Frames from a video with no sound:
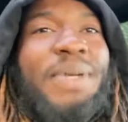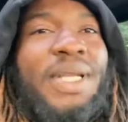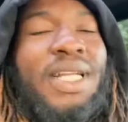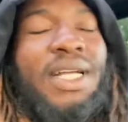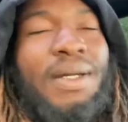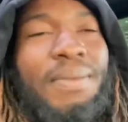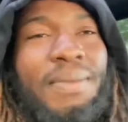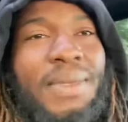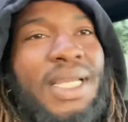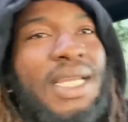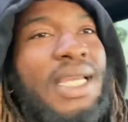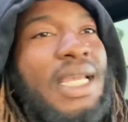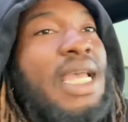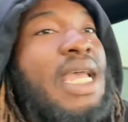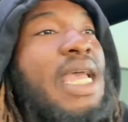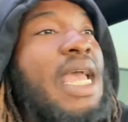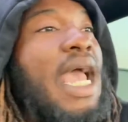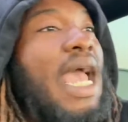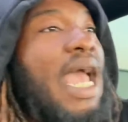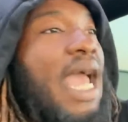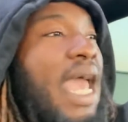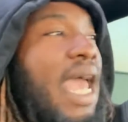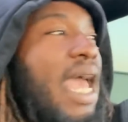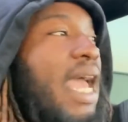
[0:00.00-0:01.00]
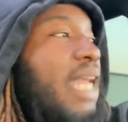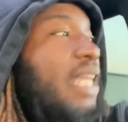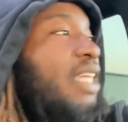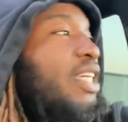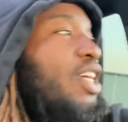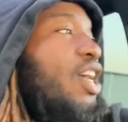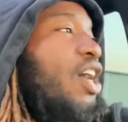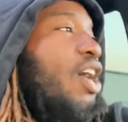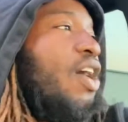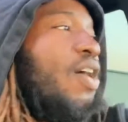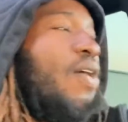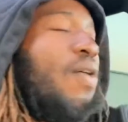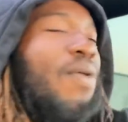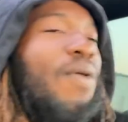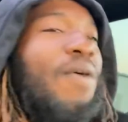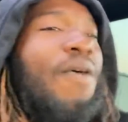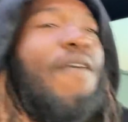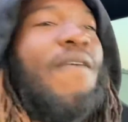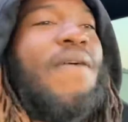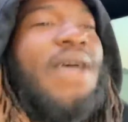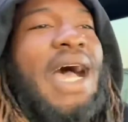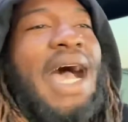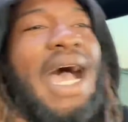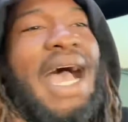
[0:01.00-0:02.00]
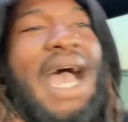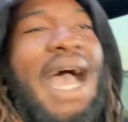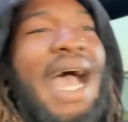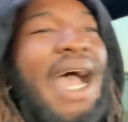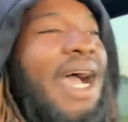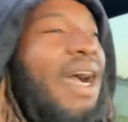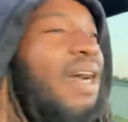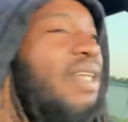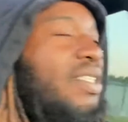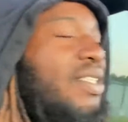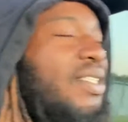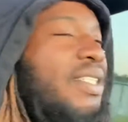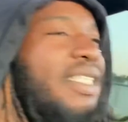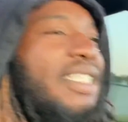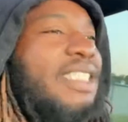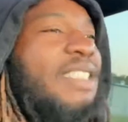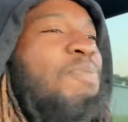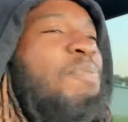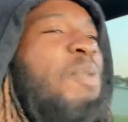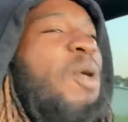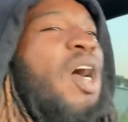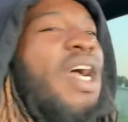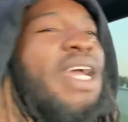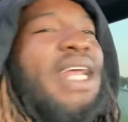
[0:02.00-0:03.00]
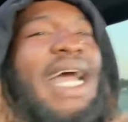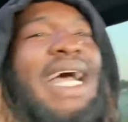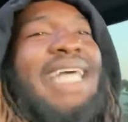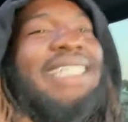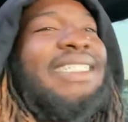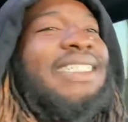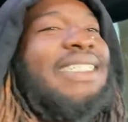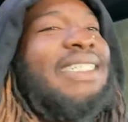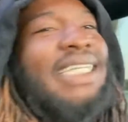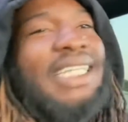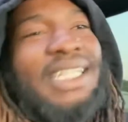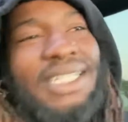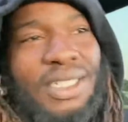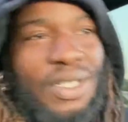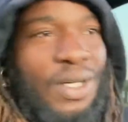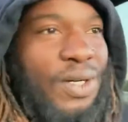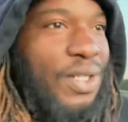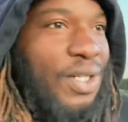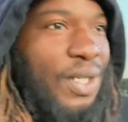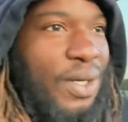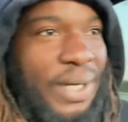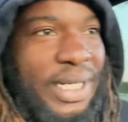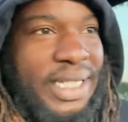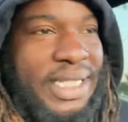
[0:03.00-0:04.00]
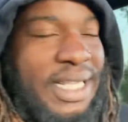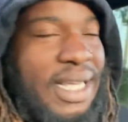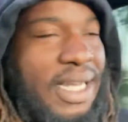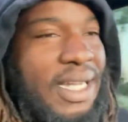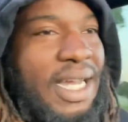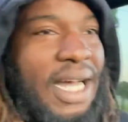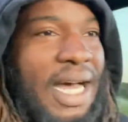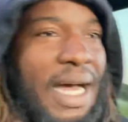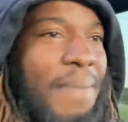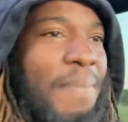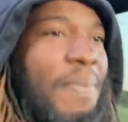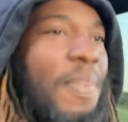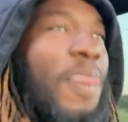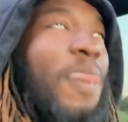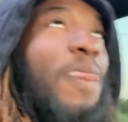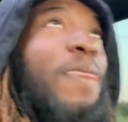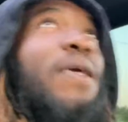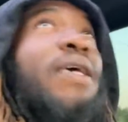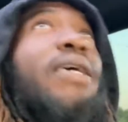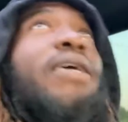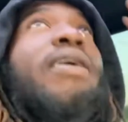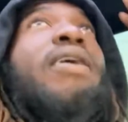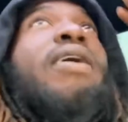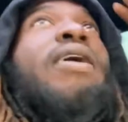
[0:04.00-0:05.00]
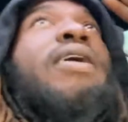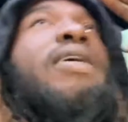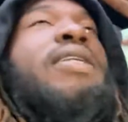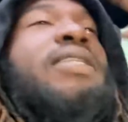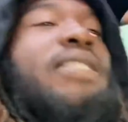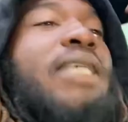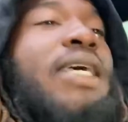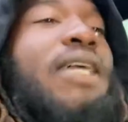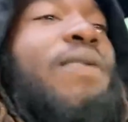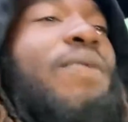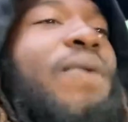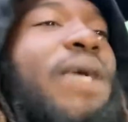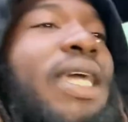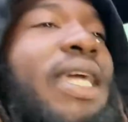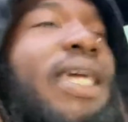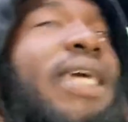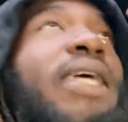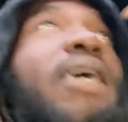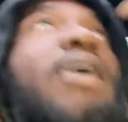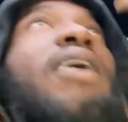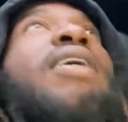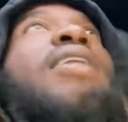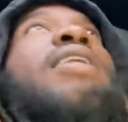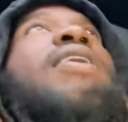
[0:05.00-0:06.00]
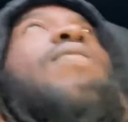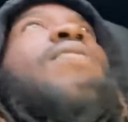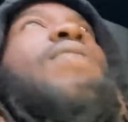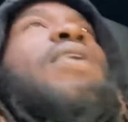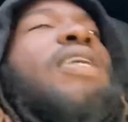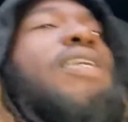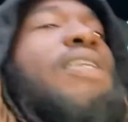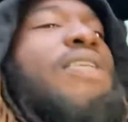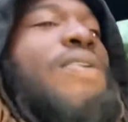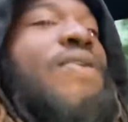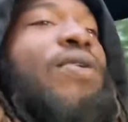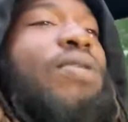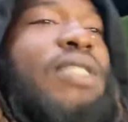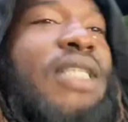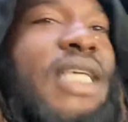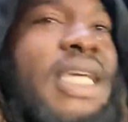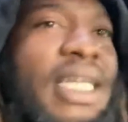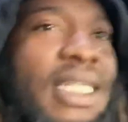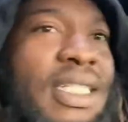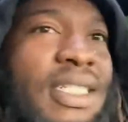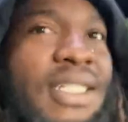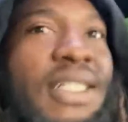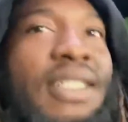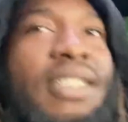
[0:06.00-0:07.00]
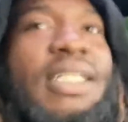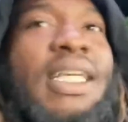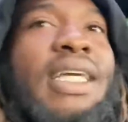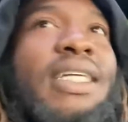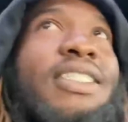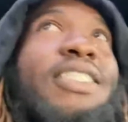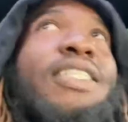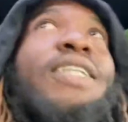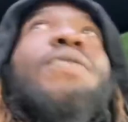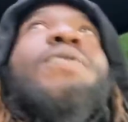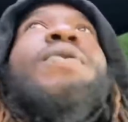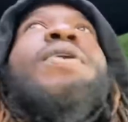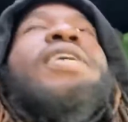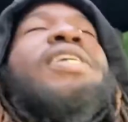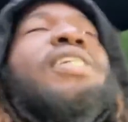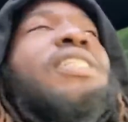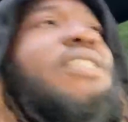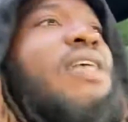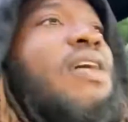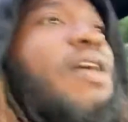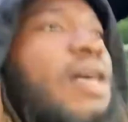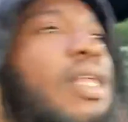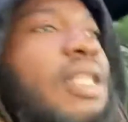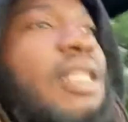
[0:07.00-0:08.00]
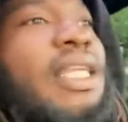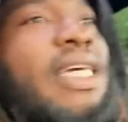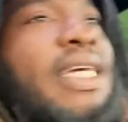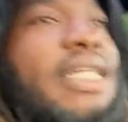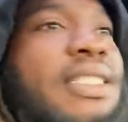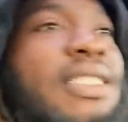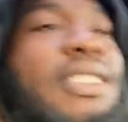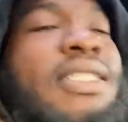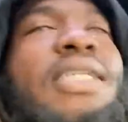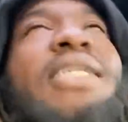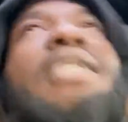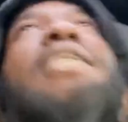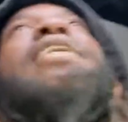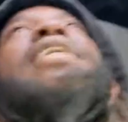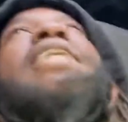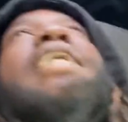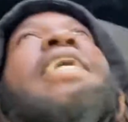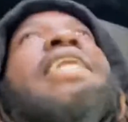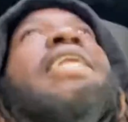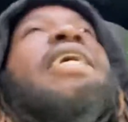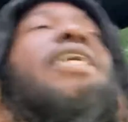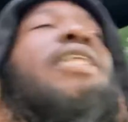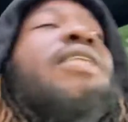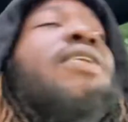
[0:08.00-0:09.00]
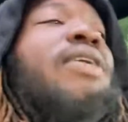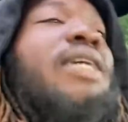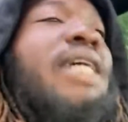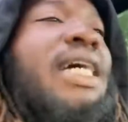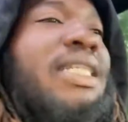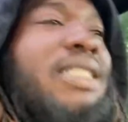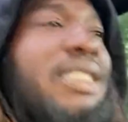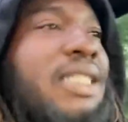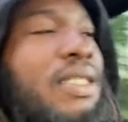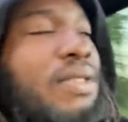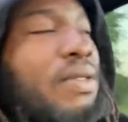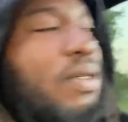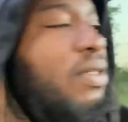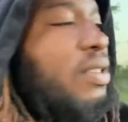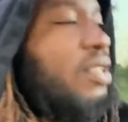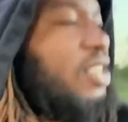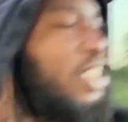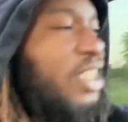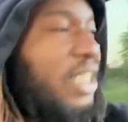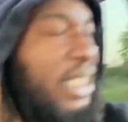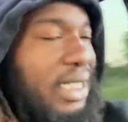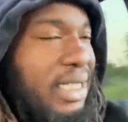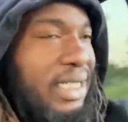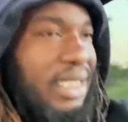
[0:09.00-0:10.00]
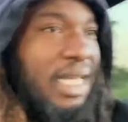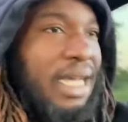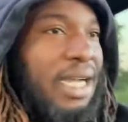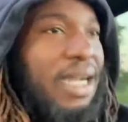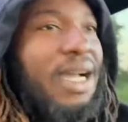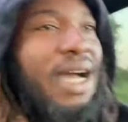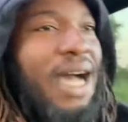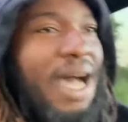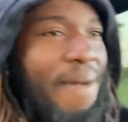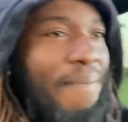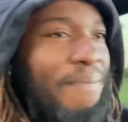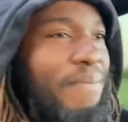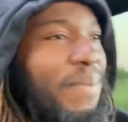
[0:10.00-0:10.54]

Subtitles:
up. And yo, to this point, I still don't know it's a cop until we hit under one of those intersections where it's all lit. And I look, I see, oh shit, it's a cop.